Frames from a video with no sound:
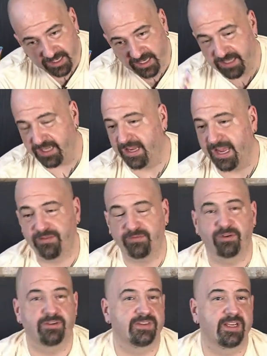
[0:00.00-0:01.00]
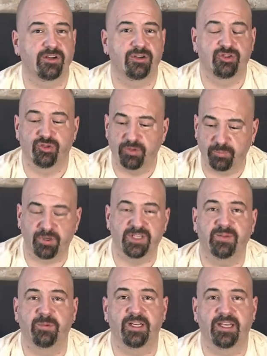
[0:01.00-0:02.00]
and then after a second or two, to press
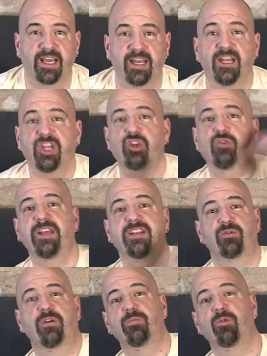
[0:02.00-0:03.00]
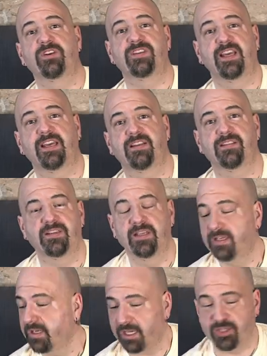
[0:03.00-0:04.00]
the button again, you get twelve more seconds.
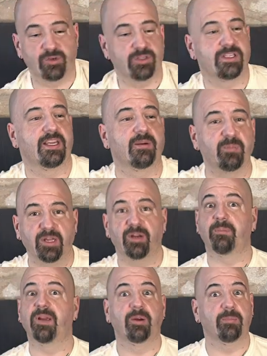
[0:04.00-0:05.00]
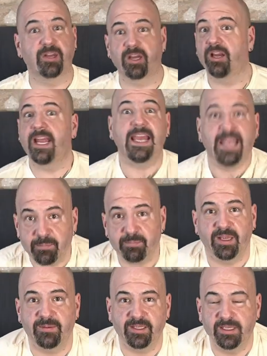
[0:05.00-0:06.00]
And you can take a bigger, bigger, bigger hit,
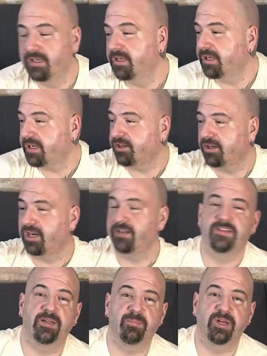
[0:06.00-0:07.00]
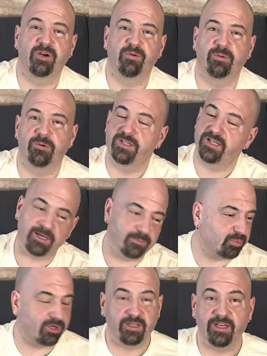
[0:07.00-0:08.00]
baby. Could I have said bigger one more time?
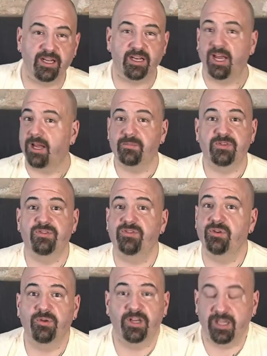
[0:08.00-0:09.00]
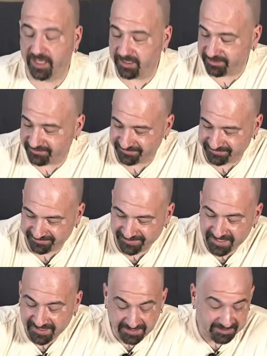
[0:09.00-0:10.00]
Probably not. I'm so high.
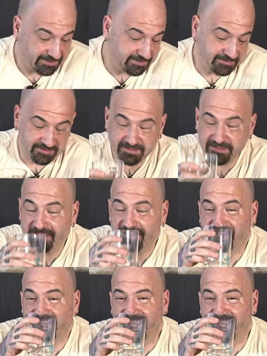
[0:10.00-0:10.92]
Yeah.